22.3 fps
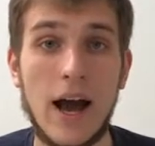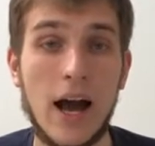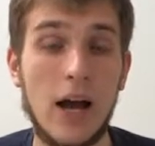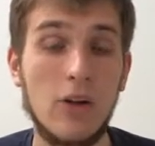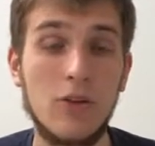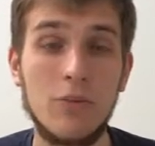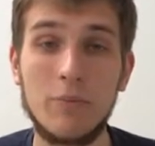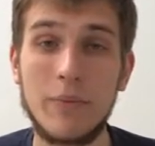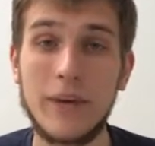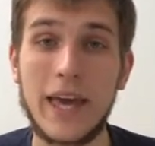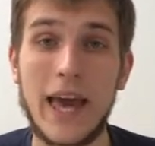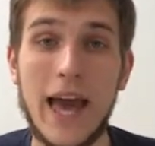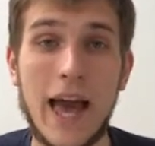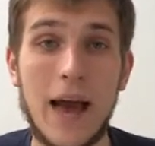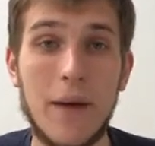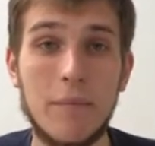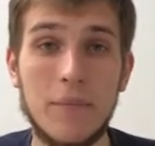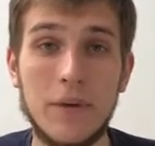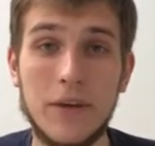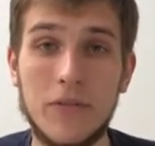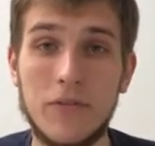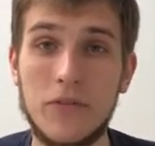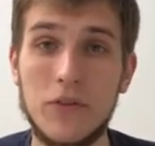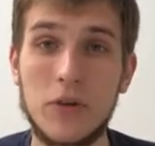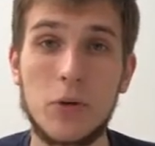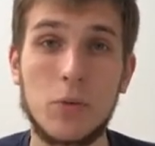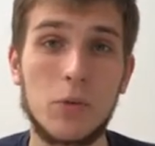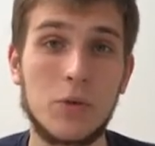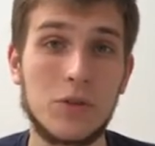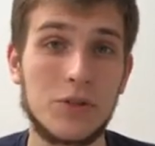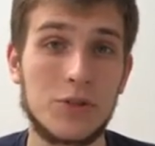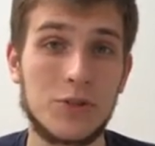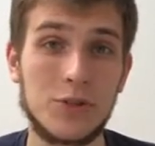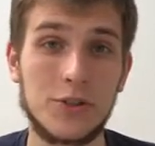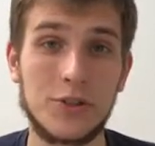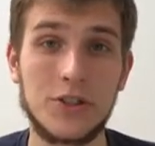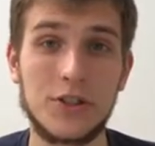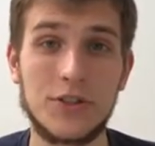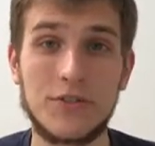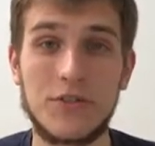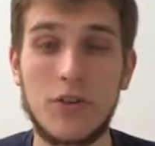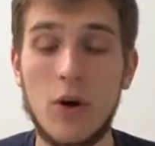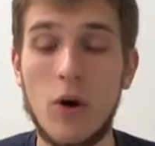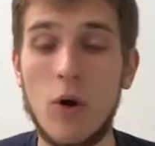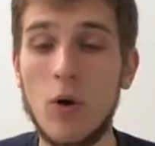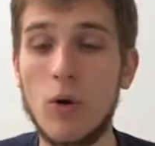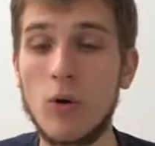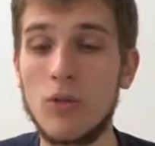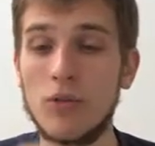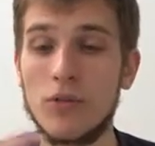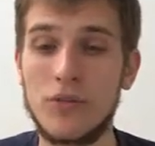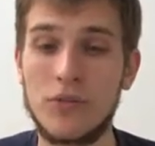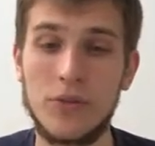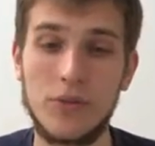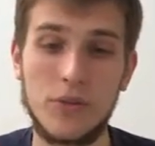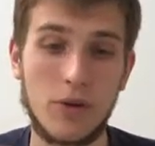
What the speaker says: I will be happy if you will surf all